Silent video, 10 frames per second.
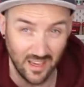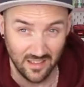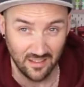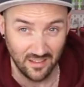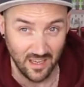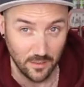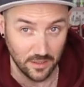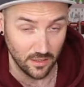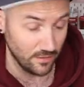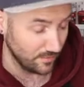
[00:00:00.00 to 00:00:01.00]
and see how
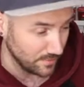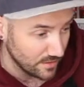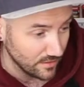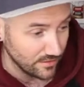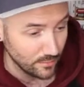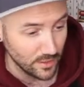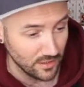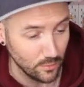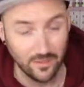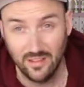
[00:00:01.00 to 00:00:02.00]
it goes, because we
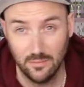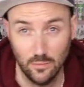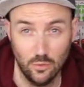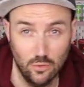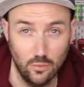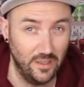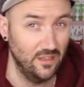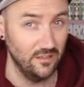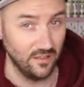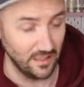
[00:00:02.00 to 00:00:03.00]
can always add more, we
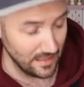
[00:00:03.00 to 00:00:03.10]
can't take